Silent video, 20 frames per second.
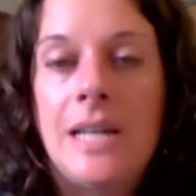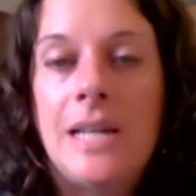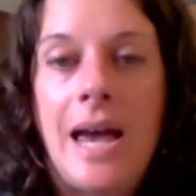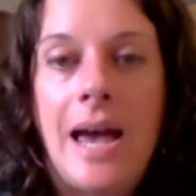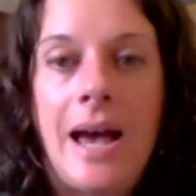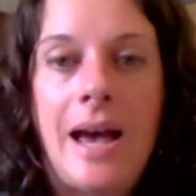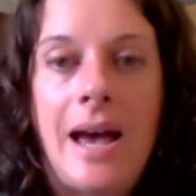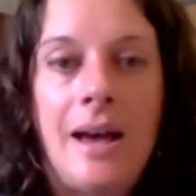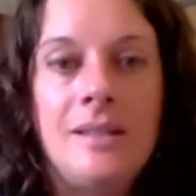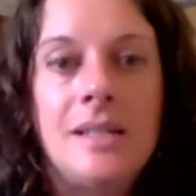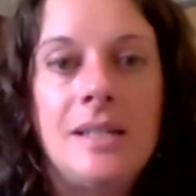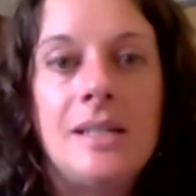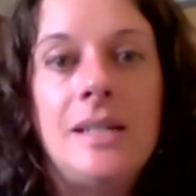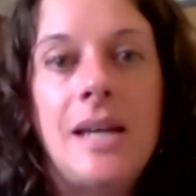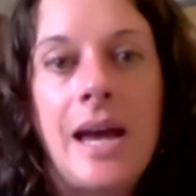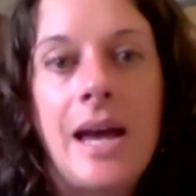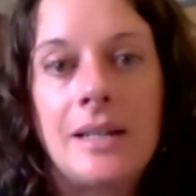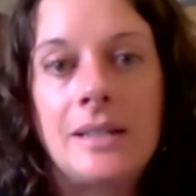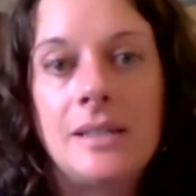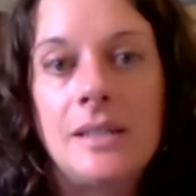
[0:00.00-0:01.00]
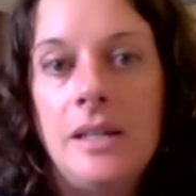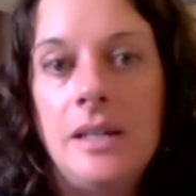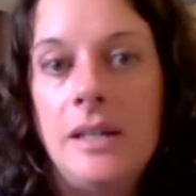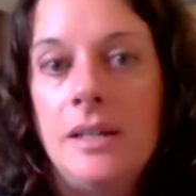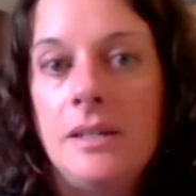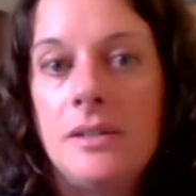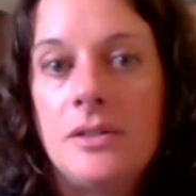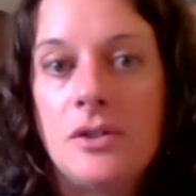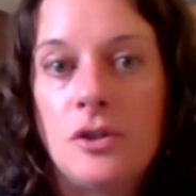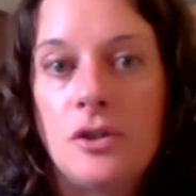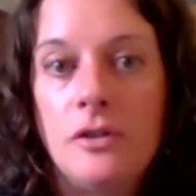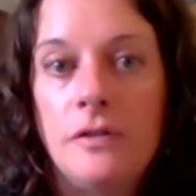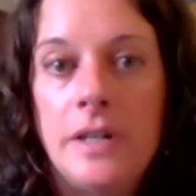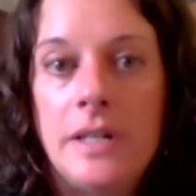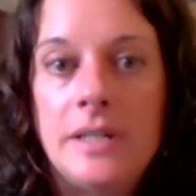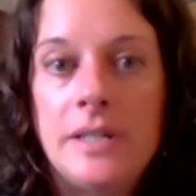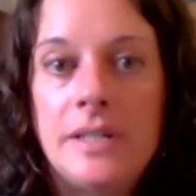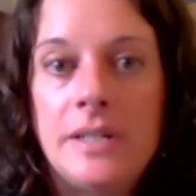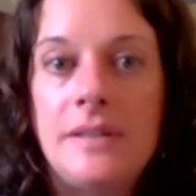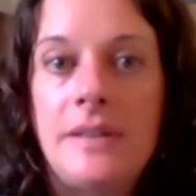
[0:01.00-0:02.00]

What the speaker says: has a taxi service